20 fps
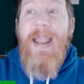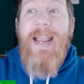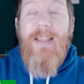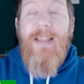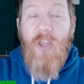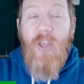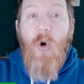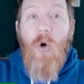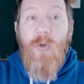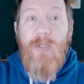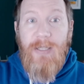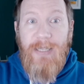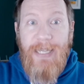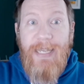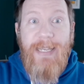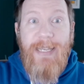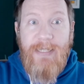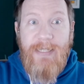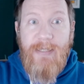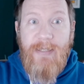those
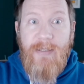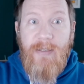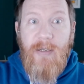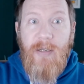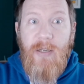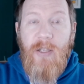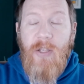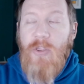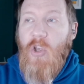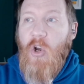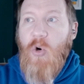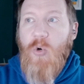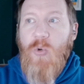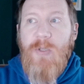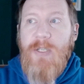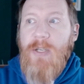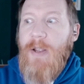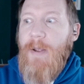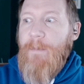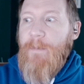lists.
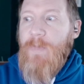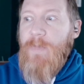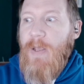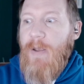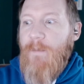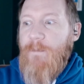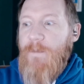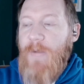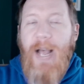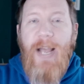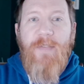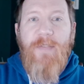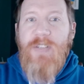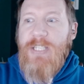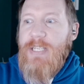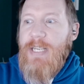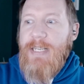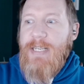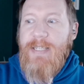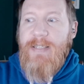Those five,
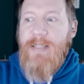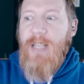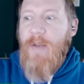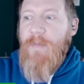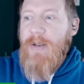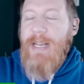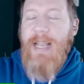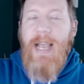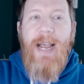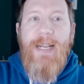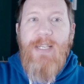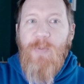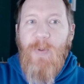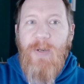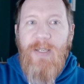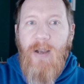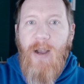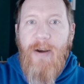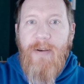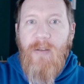six, seven guys we
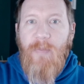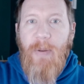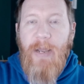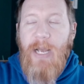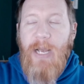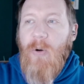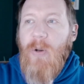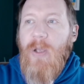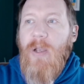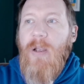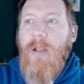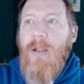talked about,